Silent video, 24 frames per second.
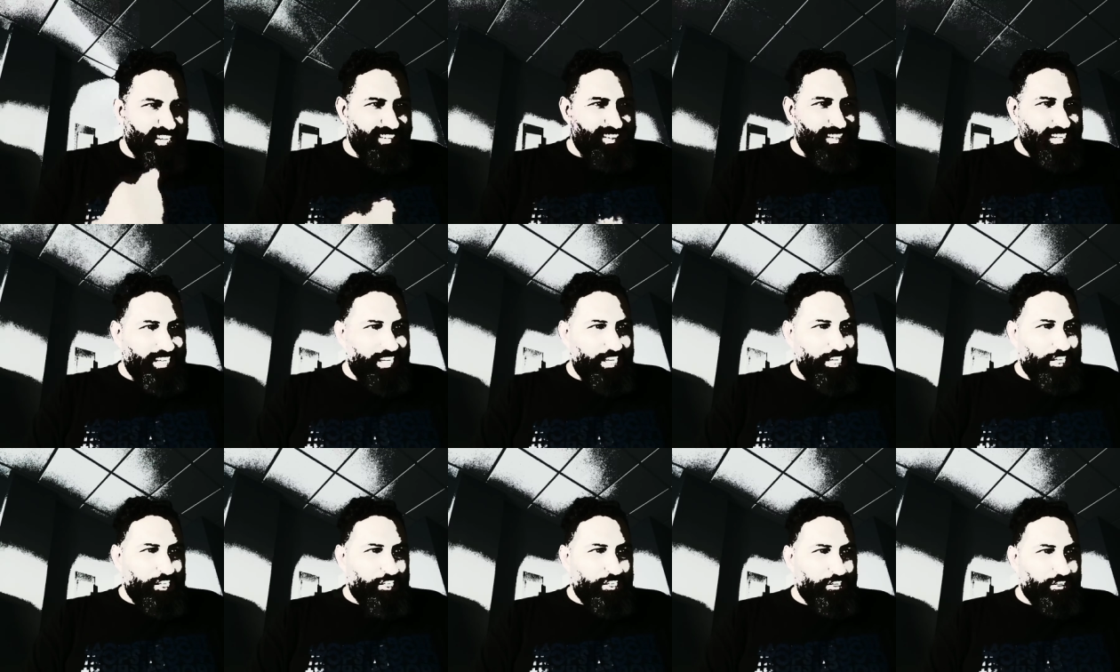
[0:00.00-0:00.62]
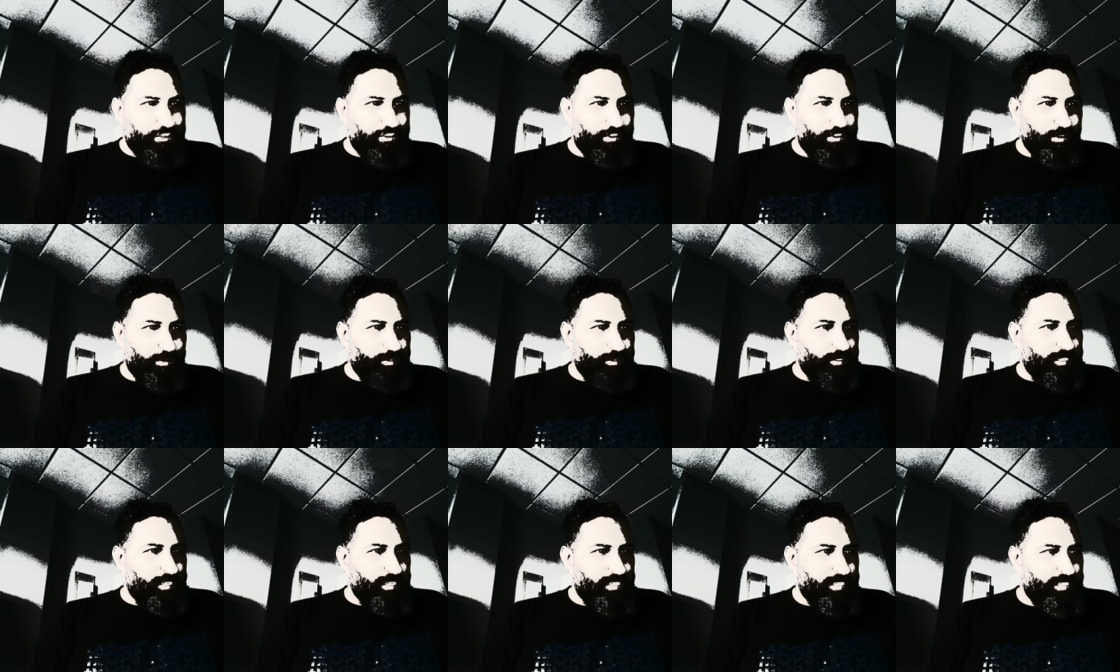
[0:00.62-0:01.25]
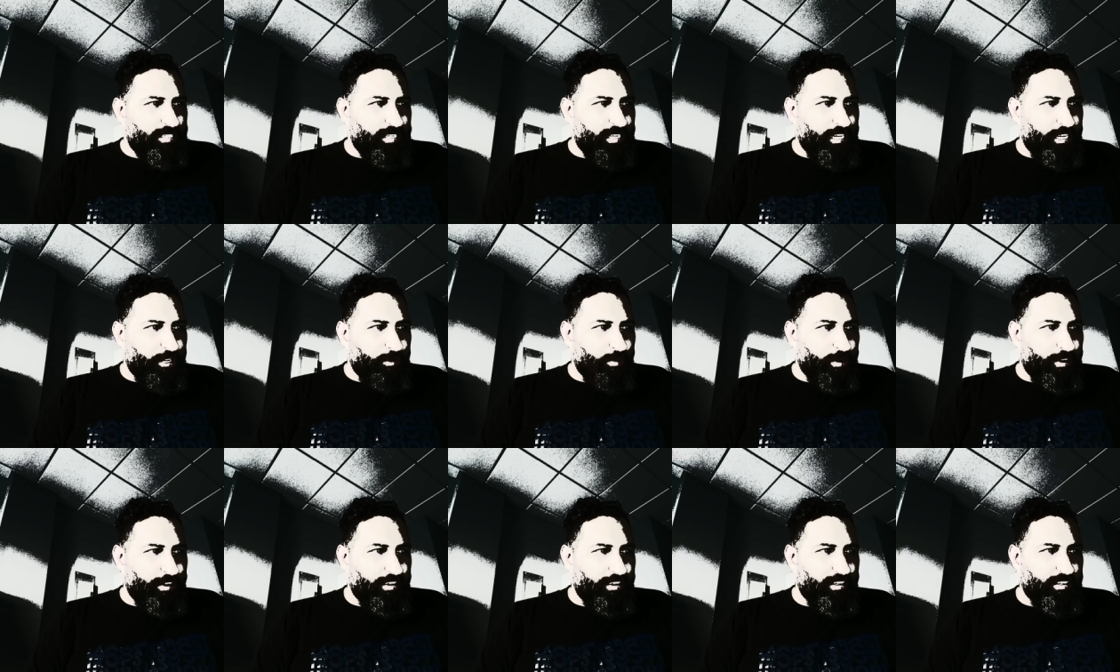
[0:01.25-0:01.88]
He should go to a city where
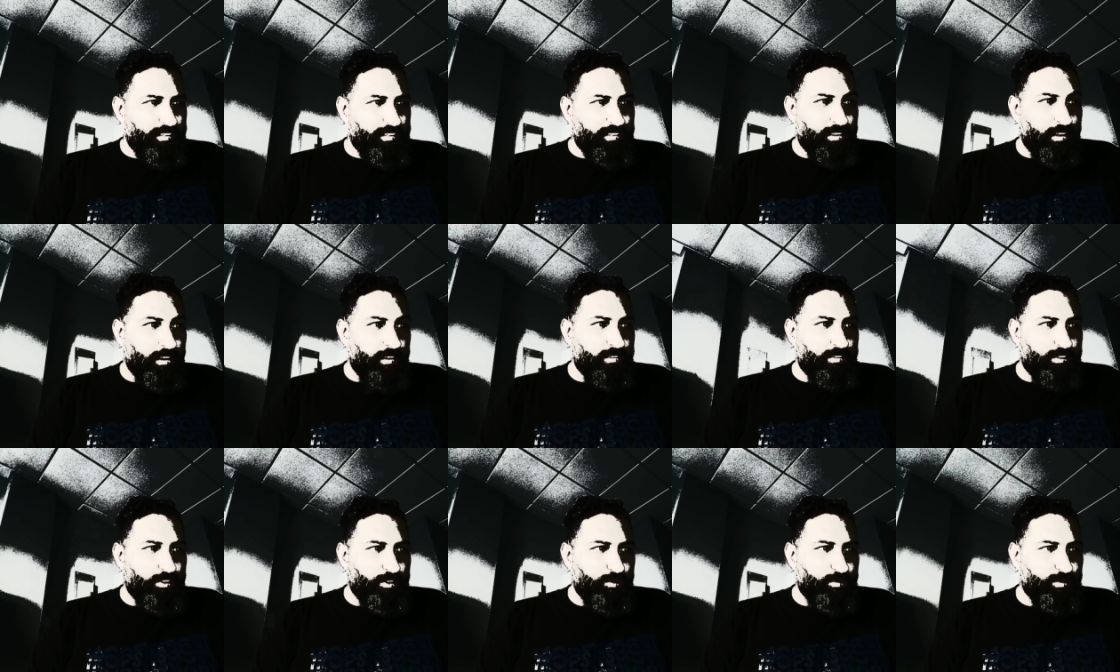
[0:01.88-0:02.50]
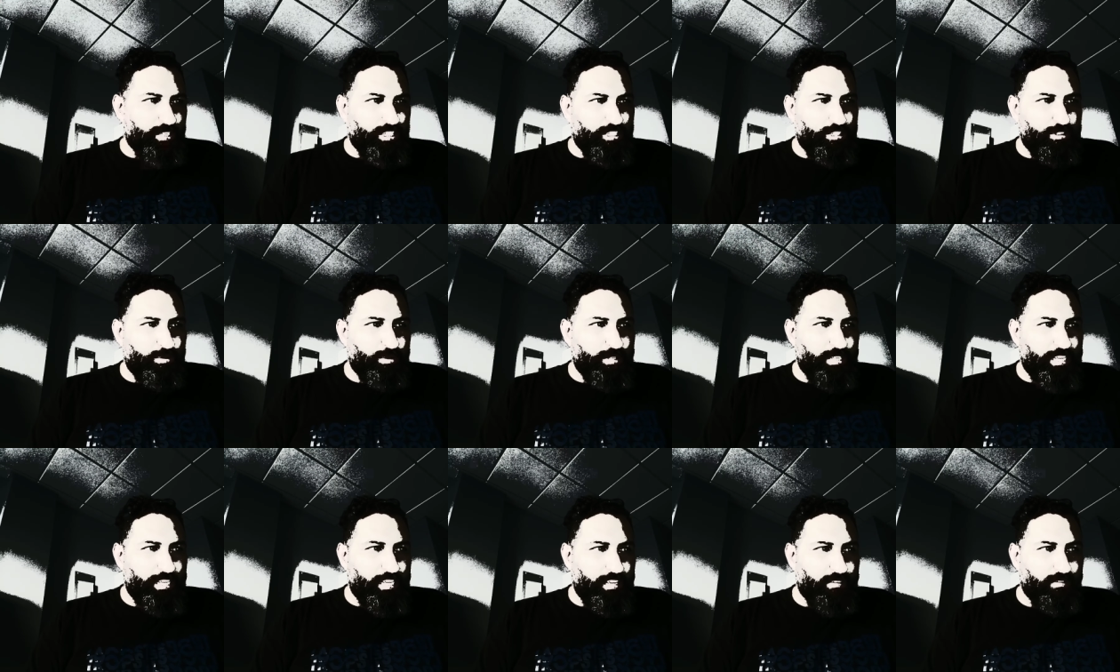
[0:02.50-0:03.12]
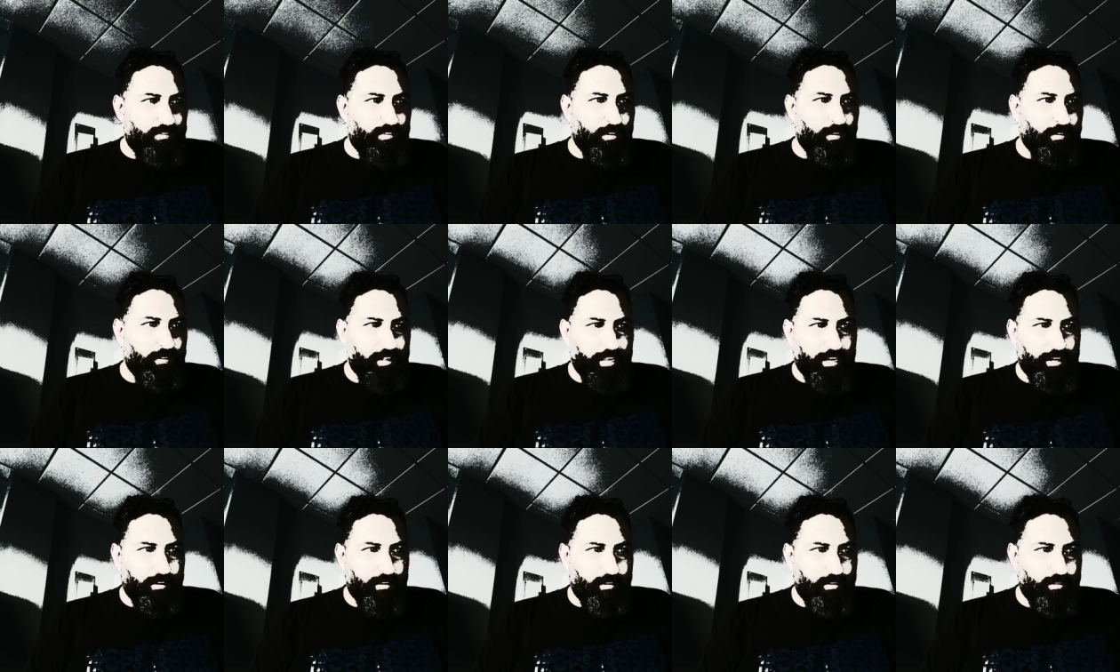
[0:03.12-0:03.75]
he is not known and do the evil
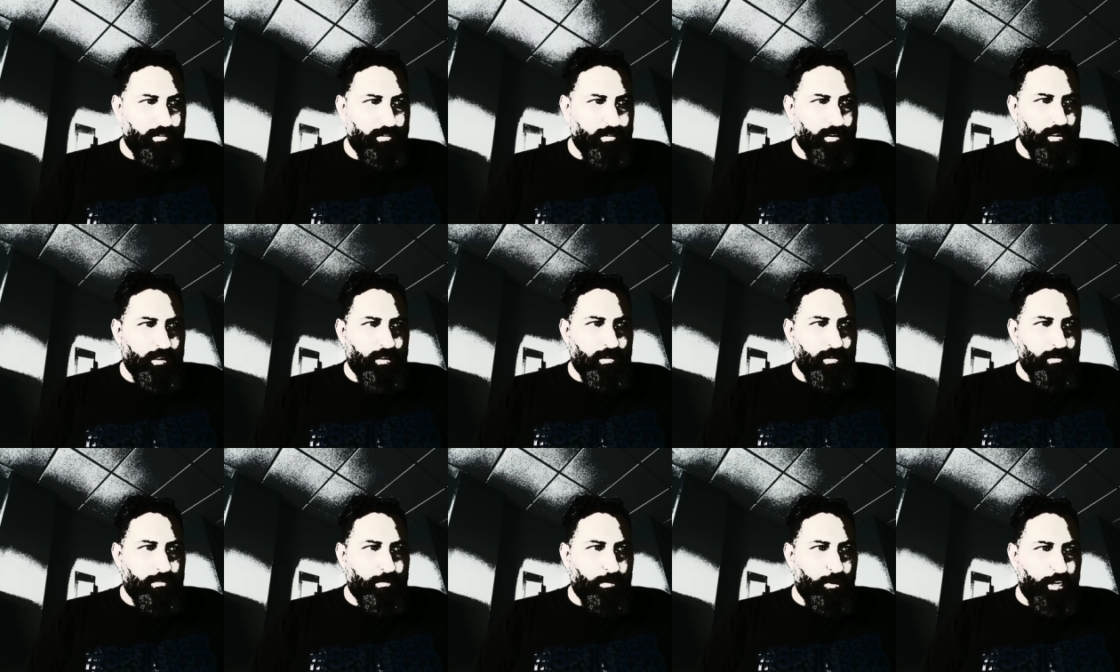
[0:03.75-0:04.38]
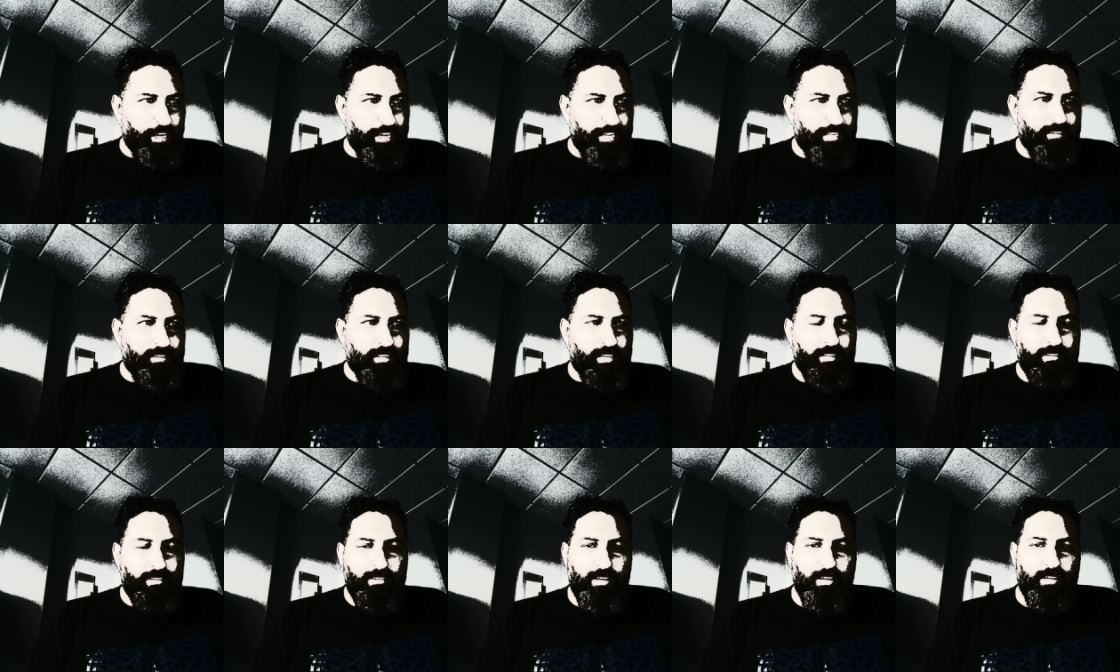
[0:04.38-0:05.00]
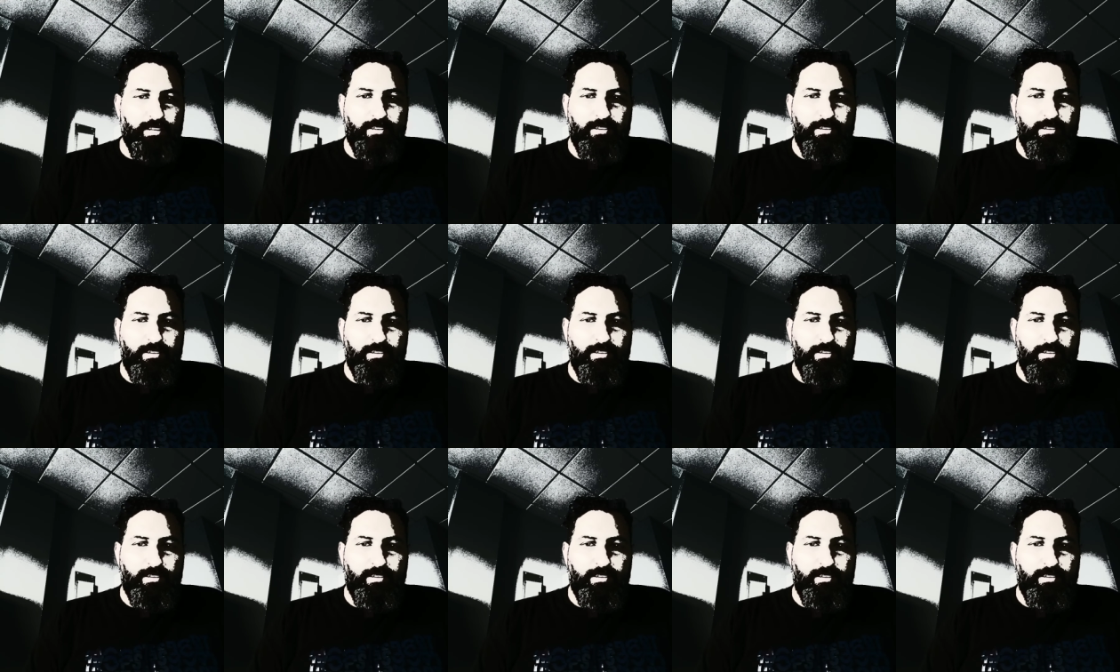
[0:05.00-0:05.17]
there. Ma'ed Katan